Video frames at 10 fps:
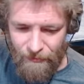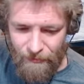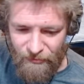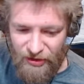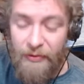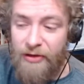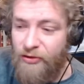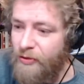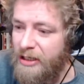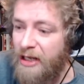Jerry
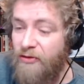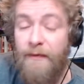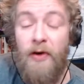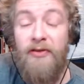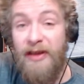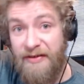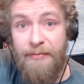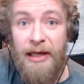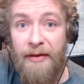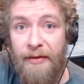Jeudy and Devontae
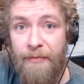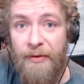Smith.